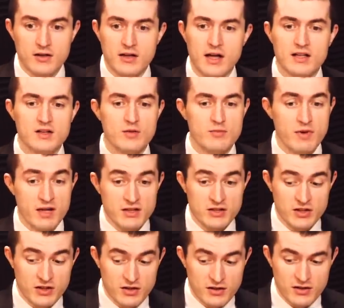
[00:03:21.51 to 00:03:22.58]
Not to
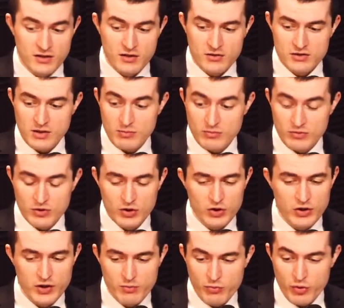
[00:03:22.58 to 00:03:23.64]
mention, which I'm
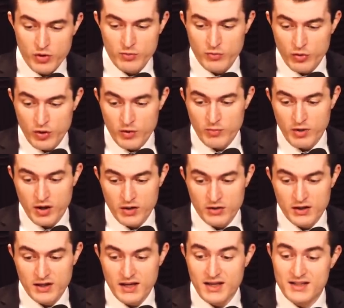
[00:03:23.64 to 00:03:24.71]
learning more and more about,